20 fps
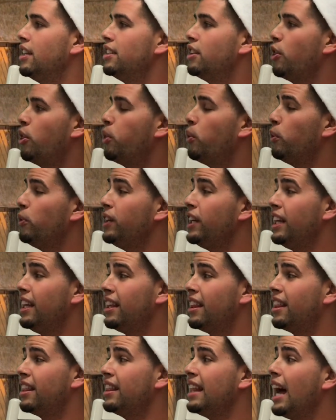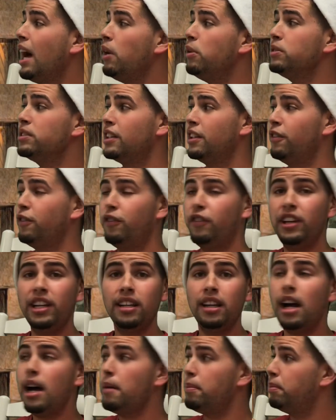3,000
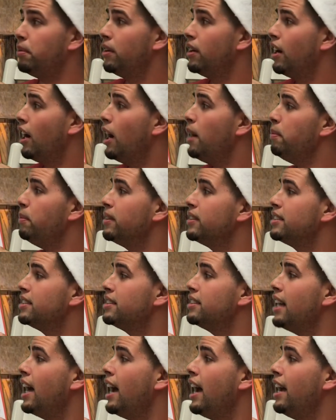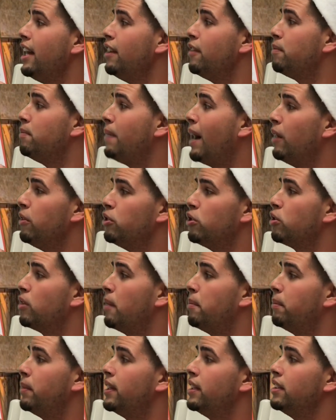feet up the side of Mount
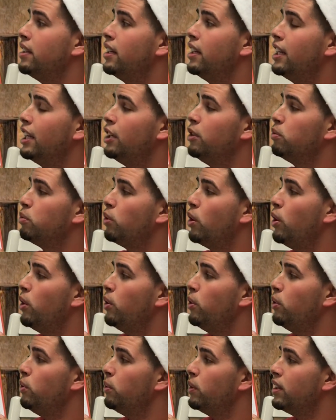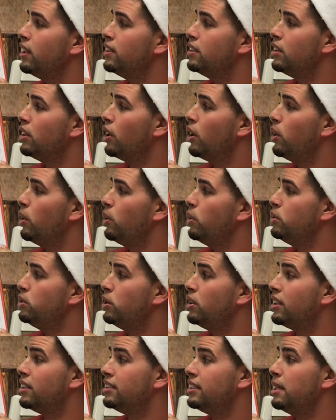Crumpet, he rode with his load
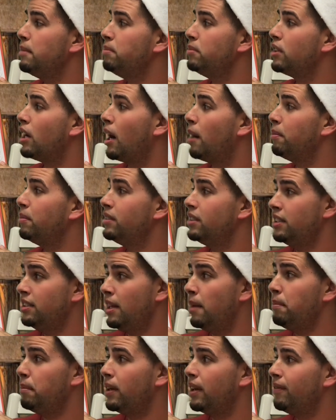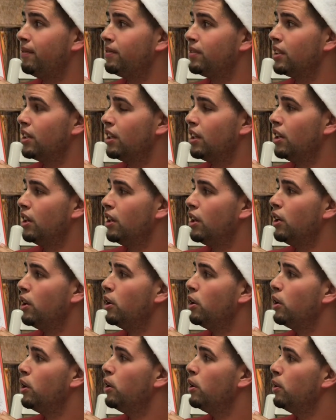to the tip-top to dump it.
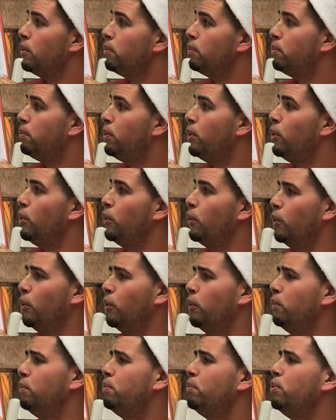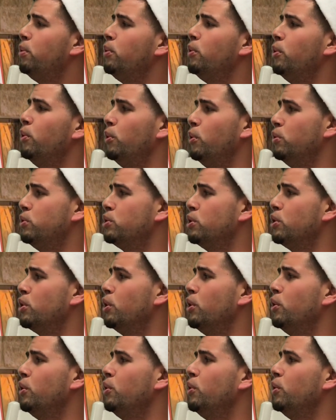Pooh, pooh to
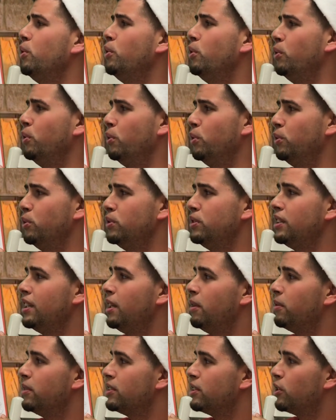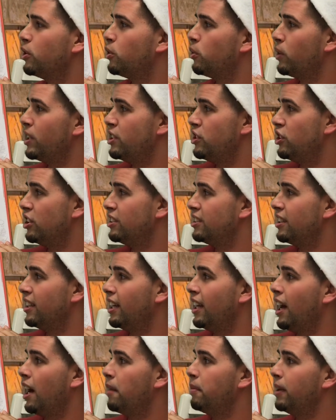the Who's, he was
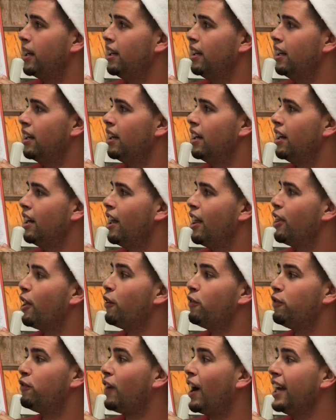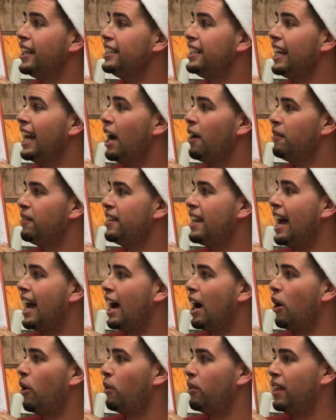grinchiously humming. They're finding out
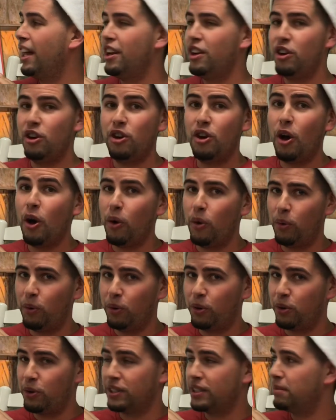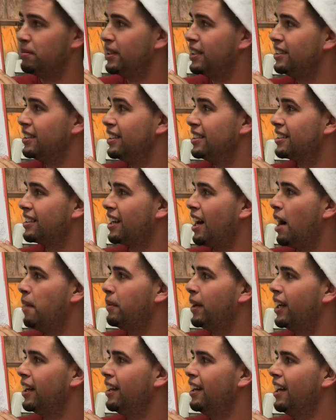now that no Christmas is
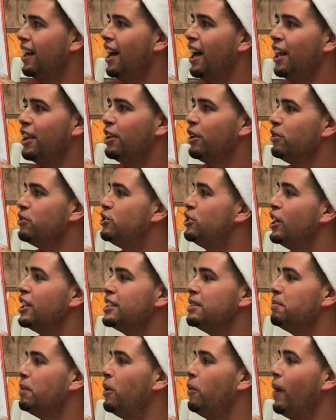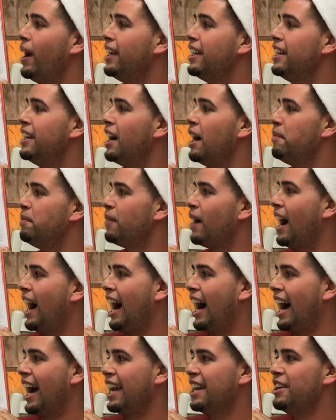coming. They'll just be waking up,
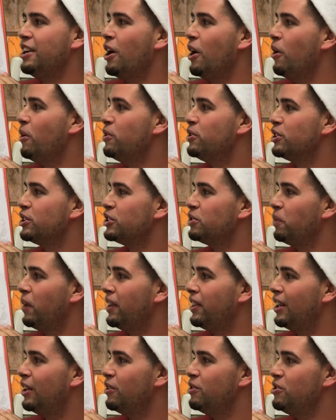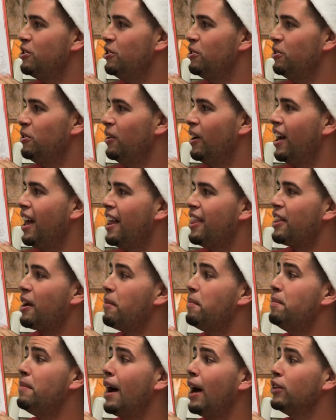I know just what they'll do. Their
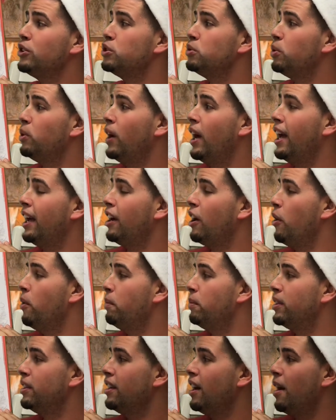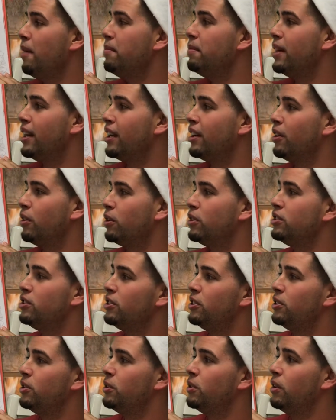mouths will hang open a minute or
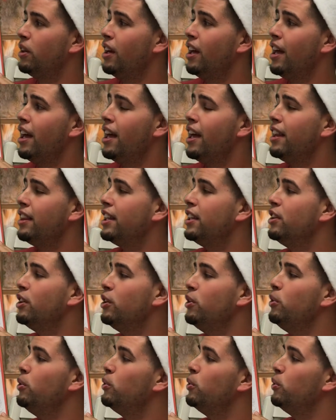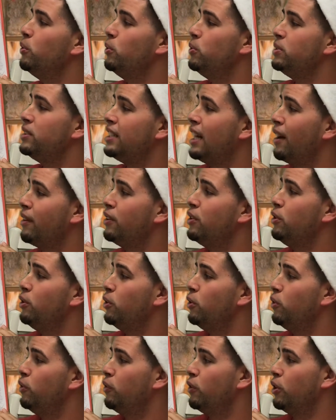two. Then the Who's down in
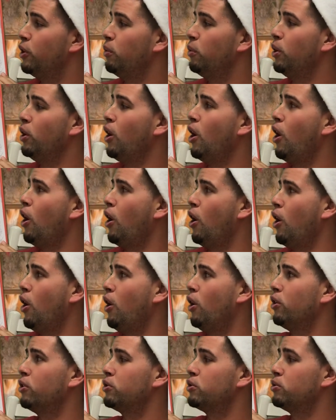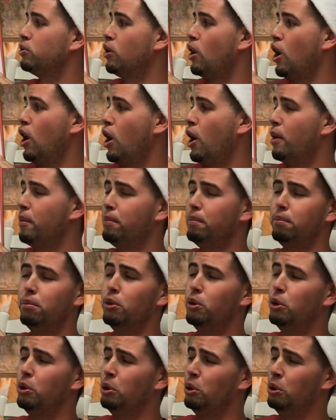Whoville will all cry
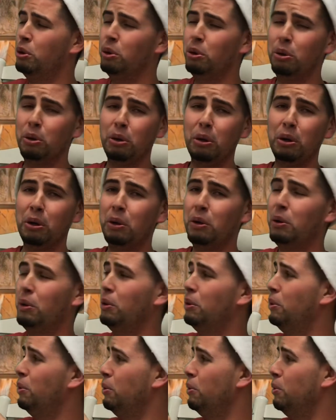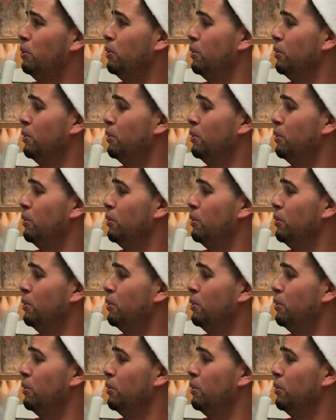boo-hoo.